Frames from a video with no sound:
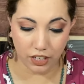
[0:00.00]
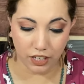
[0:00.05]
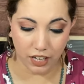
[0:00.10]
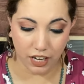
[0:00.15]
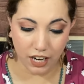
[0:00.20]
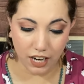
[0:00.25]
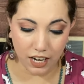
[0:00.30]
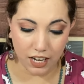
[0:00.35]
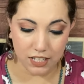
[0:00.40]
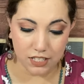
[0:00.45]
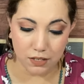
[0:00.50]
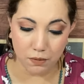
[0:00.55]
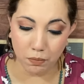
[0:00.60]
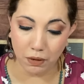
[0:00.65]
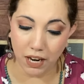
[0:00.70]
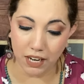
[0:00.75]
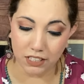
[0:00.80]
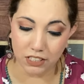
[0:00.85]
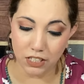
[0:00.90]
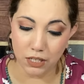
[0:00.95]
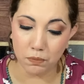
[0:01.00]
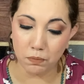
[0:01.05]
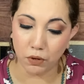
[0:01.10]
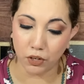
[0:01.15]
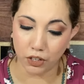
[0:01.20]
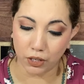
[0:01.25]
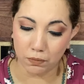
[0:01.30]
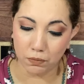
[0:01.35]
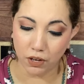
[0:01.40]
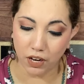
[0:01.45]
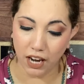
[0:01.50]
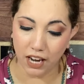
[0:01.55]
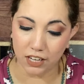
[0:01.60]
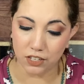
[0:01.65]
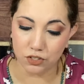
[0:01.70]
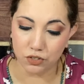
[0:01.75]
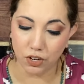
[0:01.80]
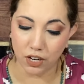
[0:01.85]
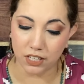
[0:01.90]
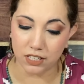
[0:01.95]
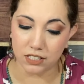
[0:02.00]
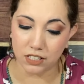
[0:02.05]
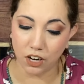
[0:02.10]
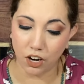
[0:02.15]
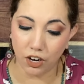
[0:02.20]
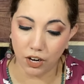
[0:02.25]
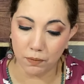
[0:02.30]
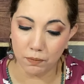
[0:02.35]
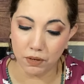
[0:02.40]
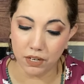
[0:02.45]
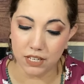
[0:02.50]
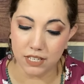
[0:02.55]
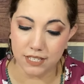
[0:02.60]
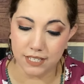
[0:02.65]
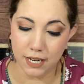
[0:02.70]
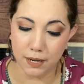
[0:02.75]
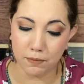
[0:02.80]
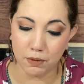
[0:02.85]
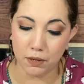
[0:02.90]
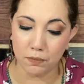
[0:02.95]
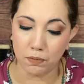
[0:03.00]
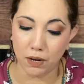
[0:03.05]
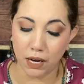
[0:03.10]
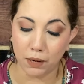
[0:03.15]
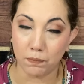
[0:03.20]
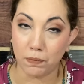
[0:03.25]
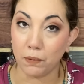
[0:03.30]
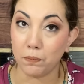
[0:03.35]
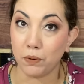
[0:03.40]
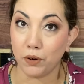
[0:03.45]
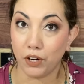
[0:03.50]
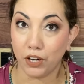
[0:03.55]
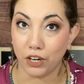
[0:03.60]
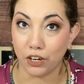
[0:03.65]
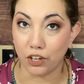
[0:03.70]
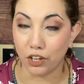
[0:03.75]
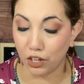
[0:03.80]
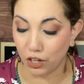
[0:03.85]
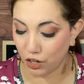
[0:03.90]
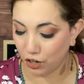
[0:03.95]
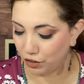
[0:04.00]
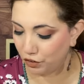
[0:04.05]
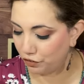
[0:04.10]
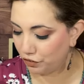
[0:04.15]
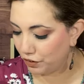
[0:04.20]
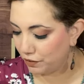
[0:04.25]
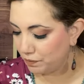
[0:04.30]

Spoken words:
It has black tea, bergamot extracts, cardamom, cinnamon, black pepper, and clove.